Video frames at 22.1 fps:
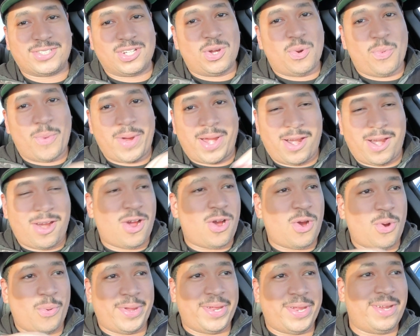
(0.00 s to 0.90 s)
going to wear
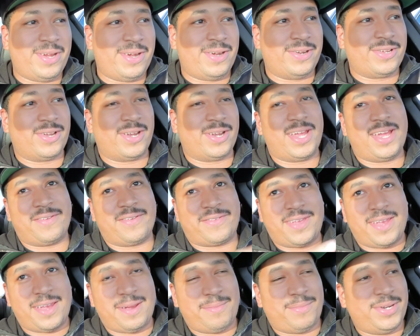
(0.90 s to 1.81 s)
all weird. You're going to have
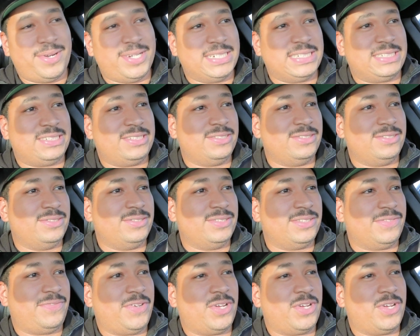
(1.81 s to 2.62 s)
camber issues.